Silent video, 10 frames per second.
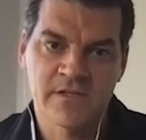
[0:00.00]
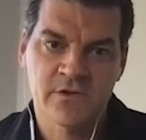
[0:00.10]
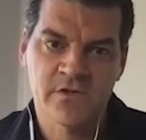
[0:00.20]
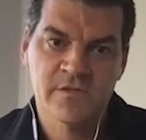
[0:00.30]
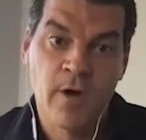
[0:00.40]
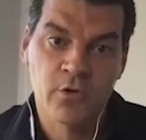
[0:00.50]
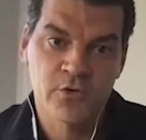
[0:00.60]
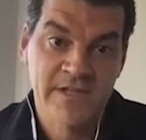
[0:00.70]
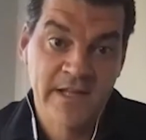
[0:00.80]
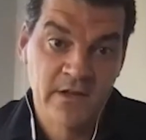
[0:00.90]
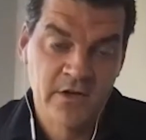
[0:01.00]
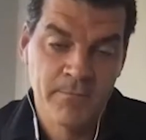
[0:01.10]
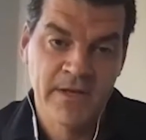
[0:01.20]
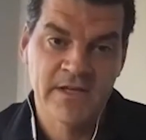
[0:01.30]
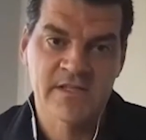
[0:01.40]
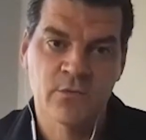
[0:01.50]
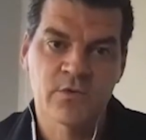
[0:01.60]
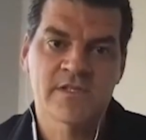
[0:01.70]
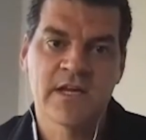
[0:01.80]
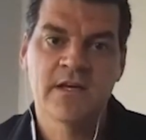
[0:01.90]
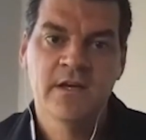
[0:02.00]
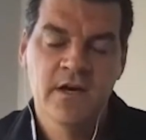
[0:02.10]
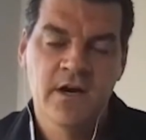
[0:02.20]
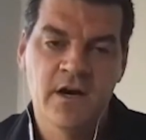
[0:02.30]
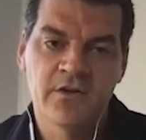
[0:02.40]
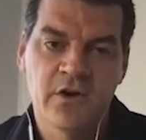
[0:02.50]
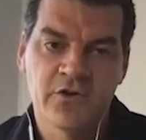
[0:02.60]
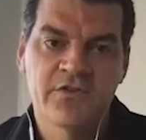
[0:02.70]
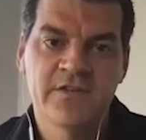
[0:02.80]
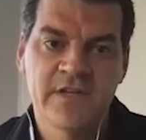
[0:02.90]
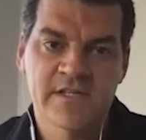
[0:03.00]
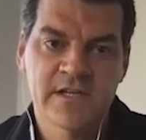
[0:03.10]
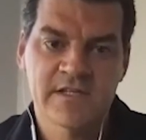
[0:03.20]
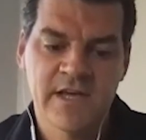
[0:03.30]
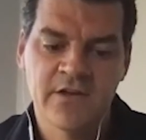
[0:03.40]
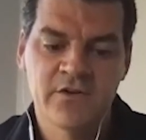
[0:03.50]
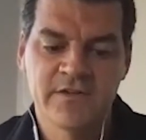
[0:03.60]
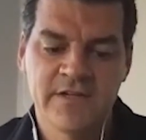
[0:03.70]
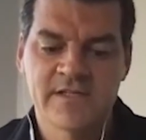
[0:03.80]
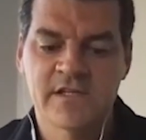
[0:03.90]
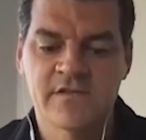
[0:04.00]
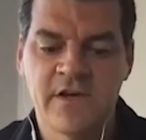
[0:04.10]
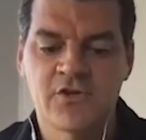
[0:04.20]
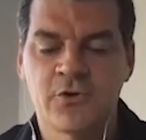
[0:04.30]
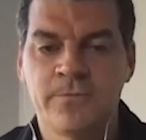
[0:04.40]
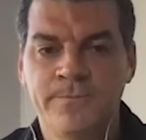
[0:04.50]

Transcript: or smaller scale companies, I would say, on the TSX and the TSX venture.